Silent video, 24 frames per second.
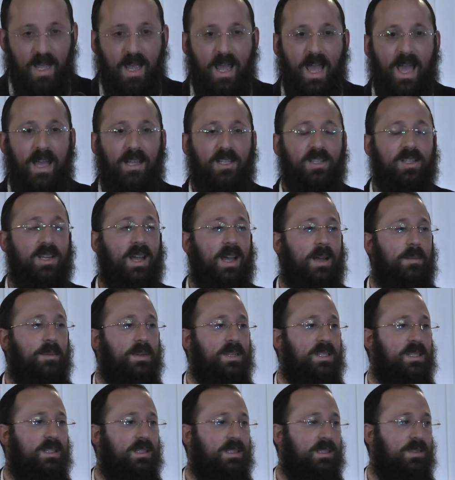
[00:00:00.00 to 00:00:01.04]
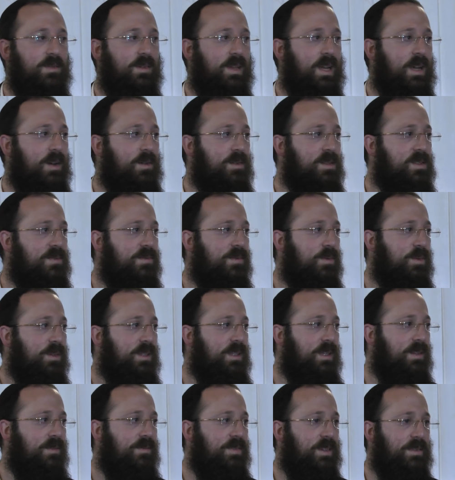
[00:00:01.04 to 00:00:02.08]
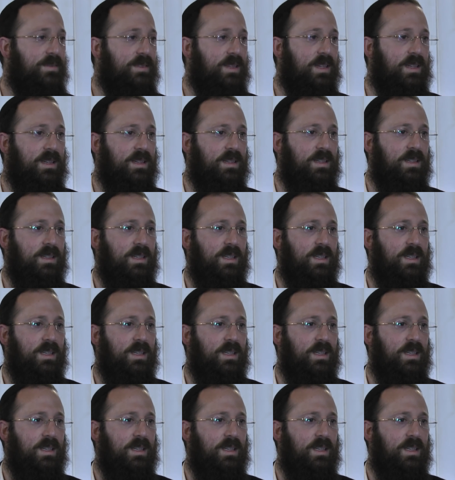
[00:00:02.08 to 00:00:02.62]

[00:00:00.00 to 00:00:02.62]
At Shabbos, when I was 14, 15,